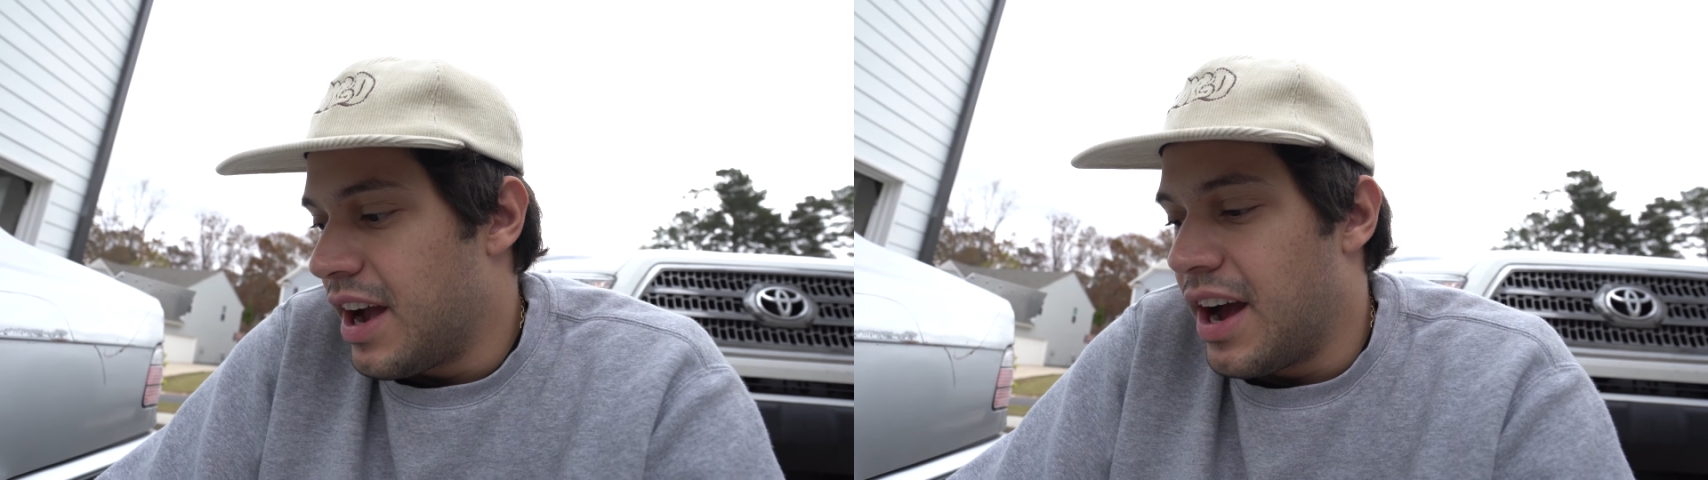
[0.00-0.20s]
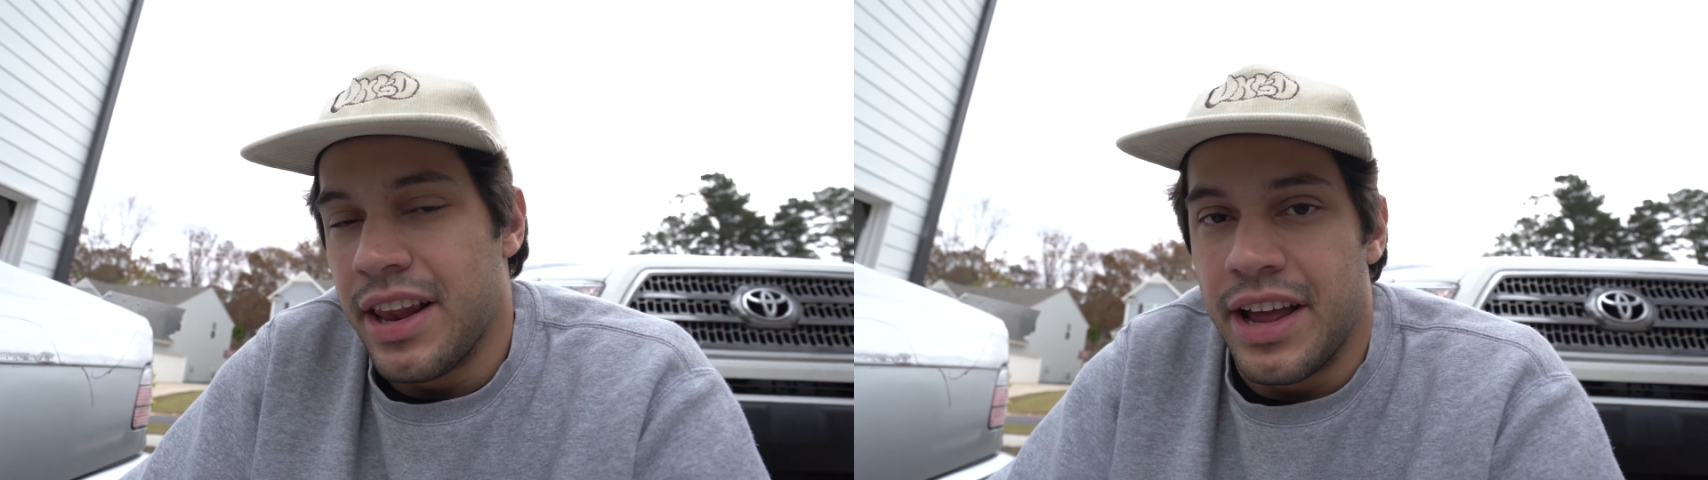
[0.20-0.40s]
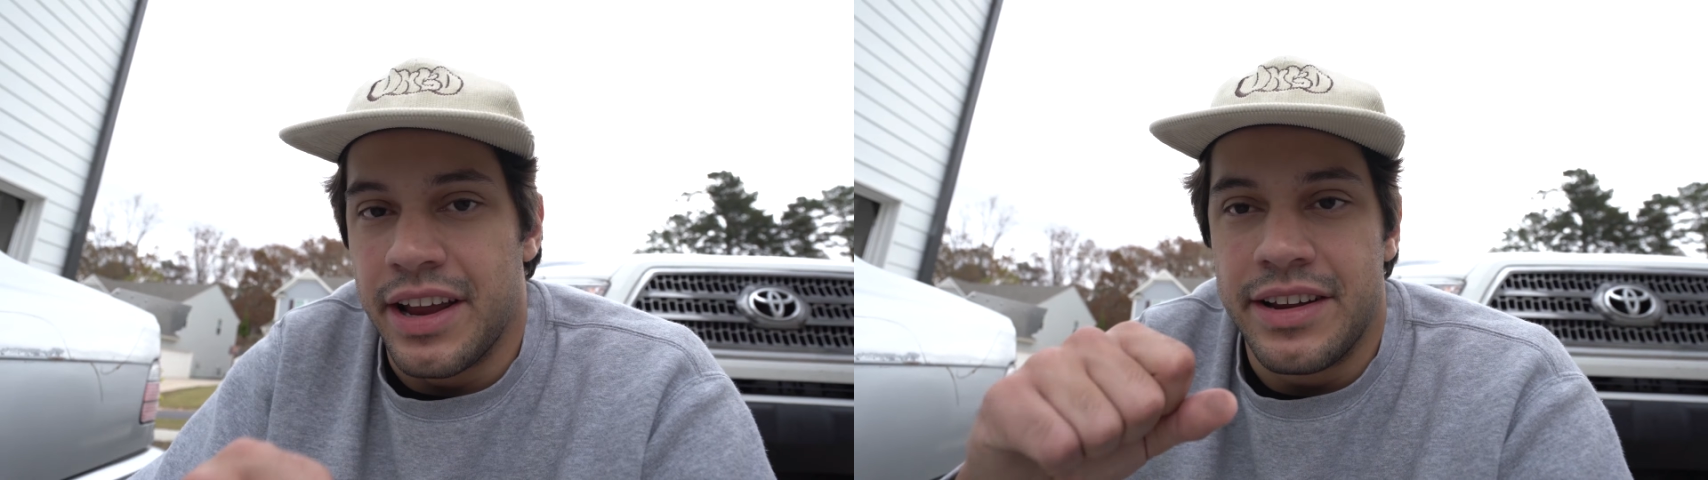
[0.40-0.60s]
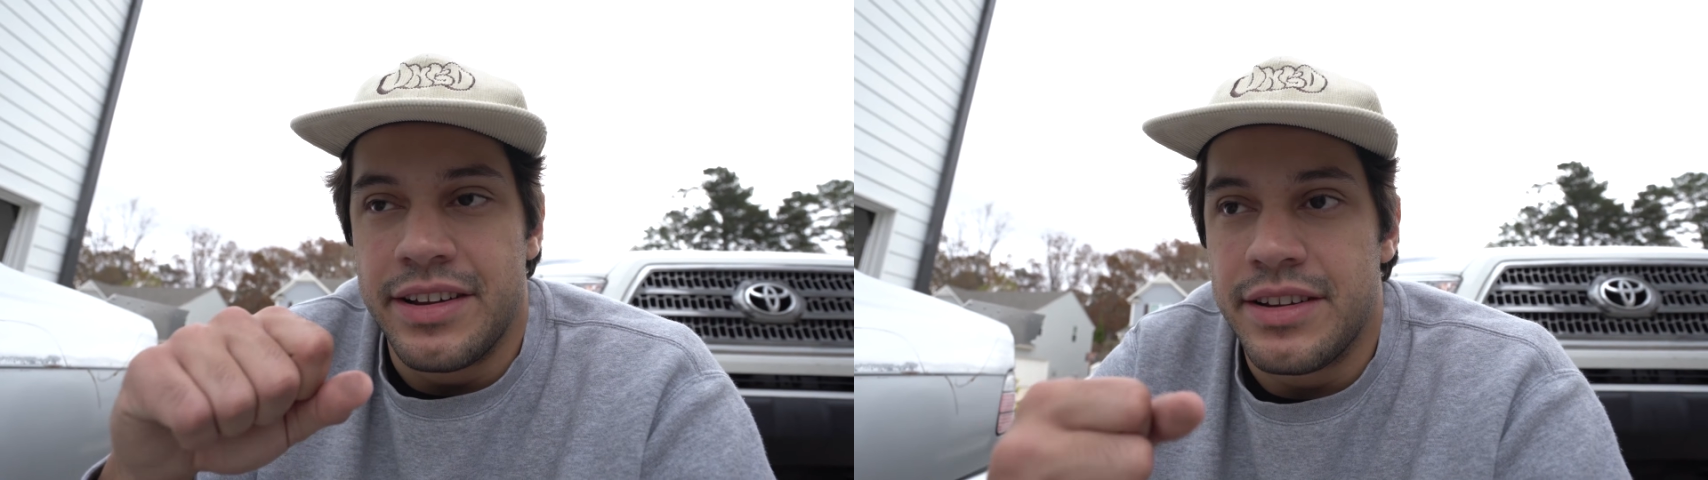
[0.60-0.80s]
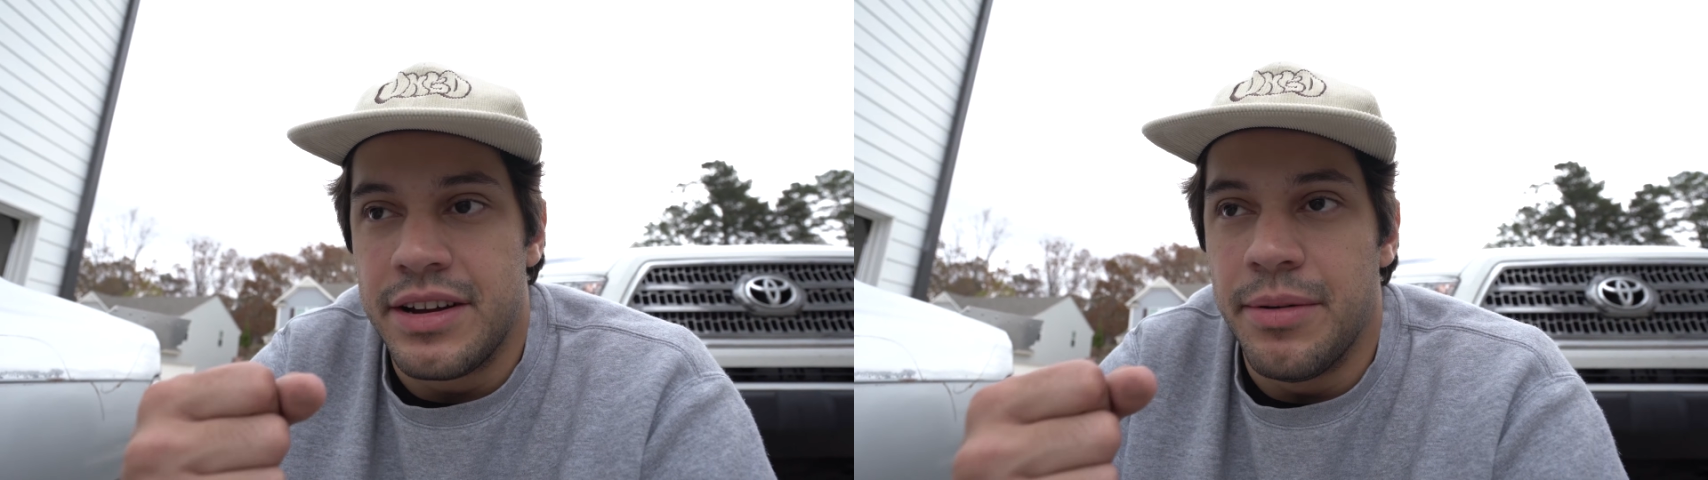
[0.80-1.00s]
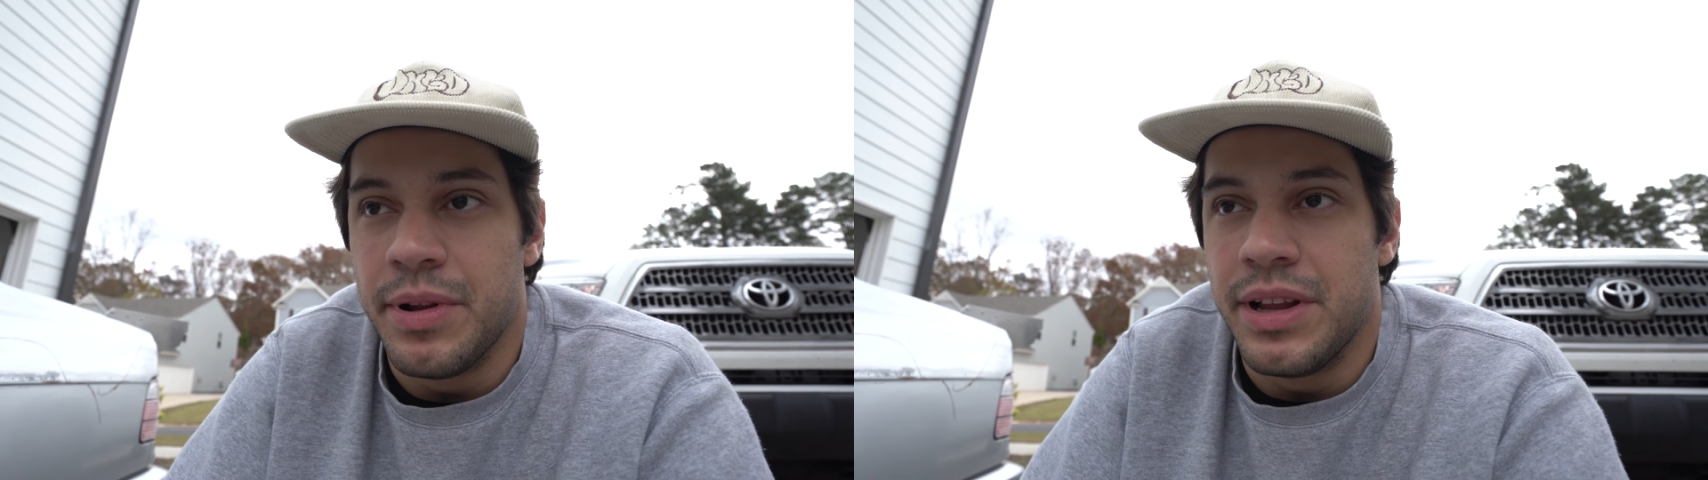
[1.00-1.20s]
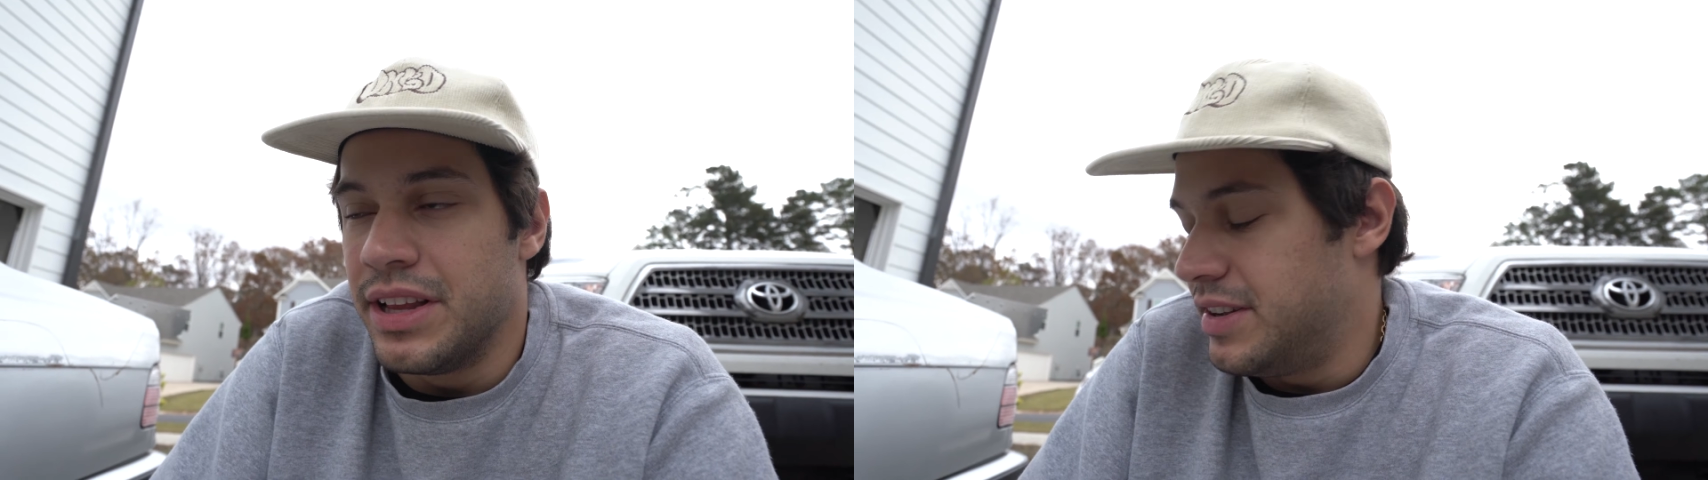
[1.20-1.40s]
I like completely